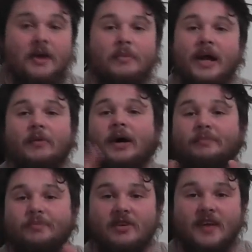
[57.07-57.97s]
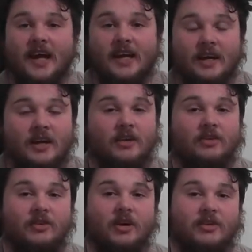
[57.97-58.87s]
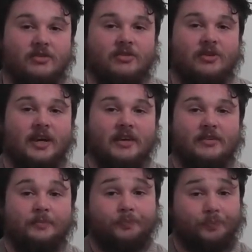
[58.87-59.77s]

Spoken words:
But anyway, today, dice trays.